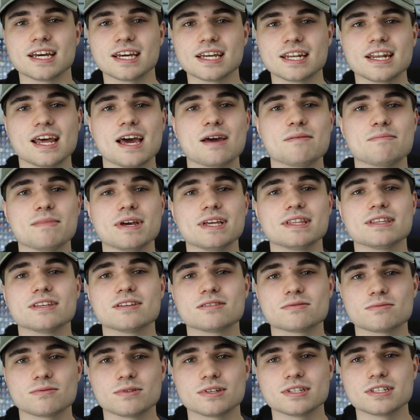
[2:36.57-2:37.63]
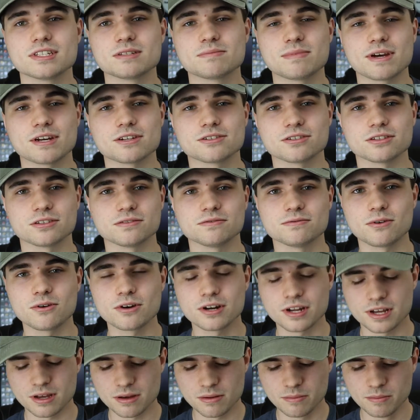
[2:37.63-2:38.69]
and I made this one specially for
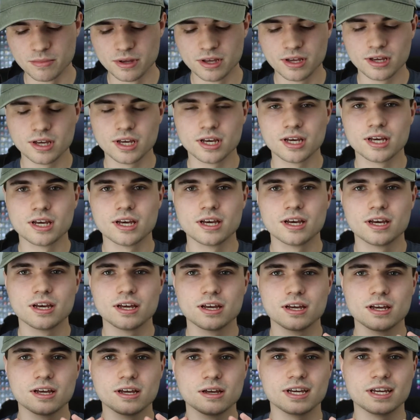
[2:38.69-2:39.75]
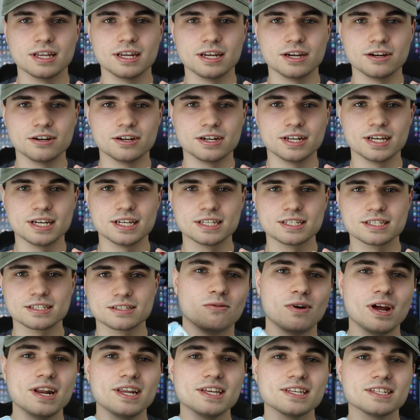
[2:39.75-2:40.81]
him and here it is.
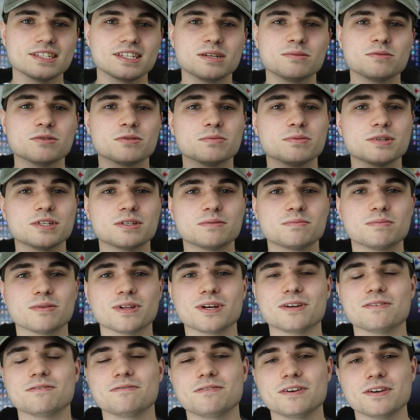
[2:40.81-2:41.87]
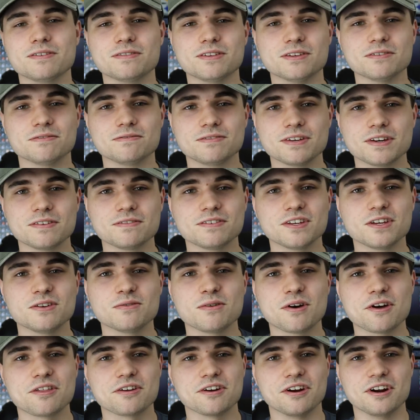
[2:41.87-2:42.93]
Reddit seems to be split 50-50
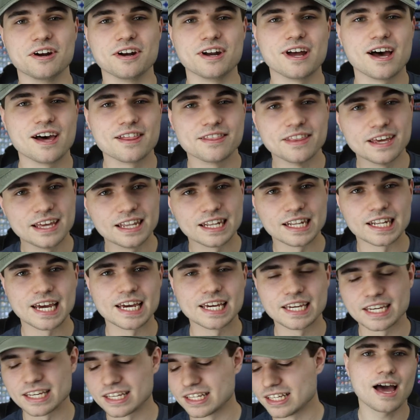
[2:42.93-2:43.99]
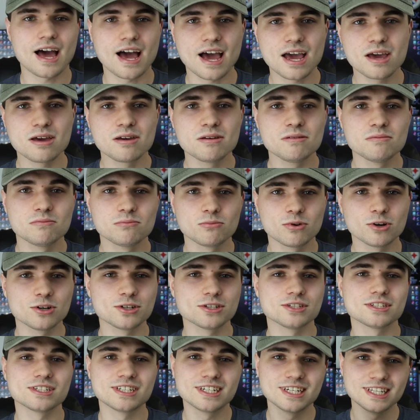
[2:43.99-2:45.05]
whether or not they like it. I
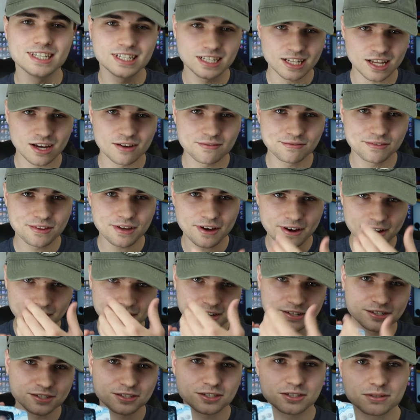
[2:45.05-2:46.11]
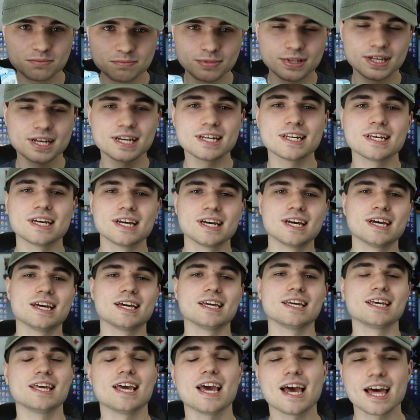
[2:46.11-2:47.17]
personally love the harsh split.
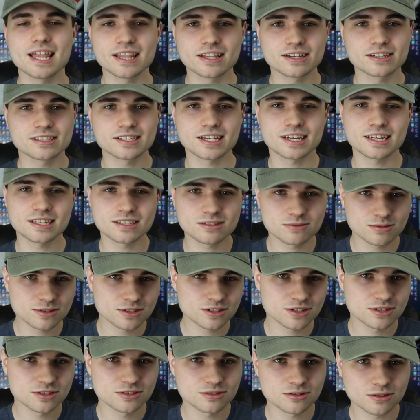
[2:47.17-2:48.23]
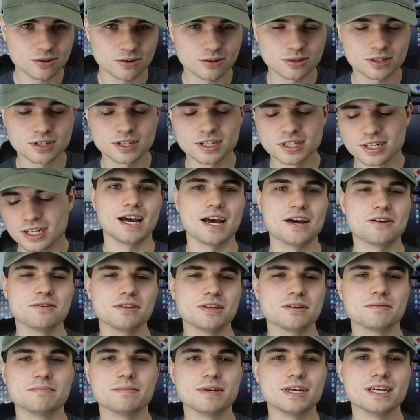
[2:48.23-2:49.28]
Yeah, it looks like a Switch controller. I didn't
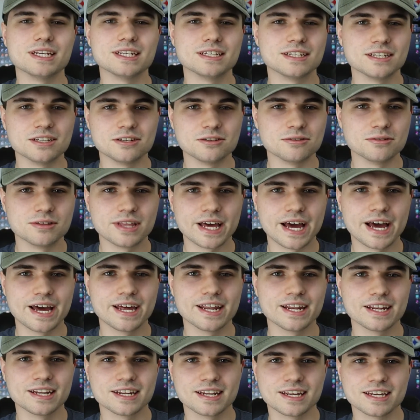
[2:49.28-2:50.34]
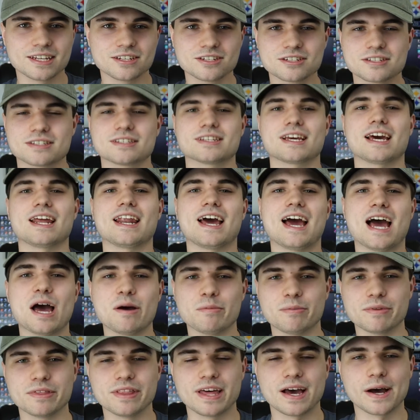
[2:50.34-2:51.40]
really mean to do that. It just kind of
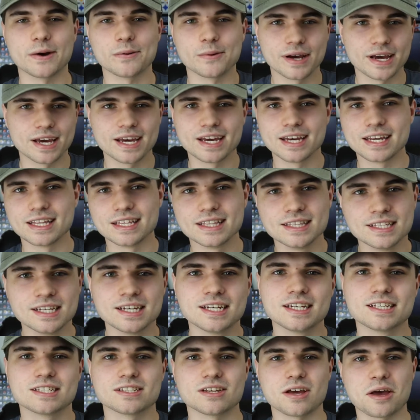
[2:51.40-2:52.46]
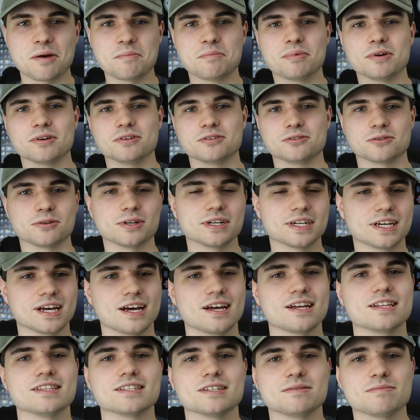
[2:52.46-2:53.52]
happened that way, and so I put
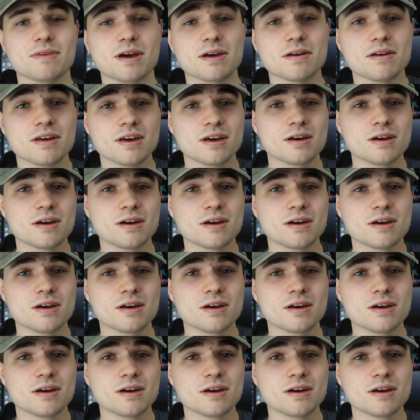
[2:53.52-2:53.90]
Joy-Cons in my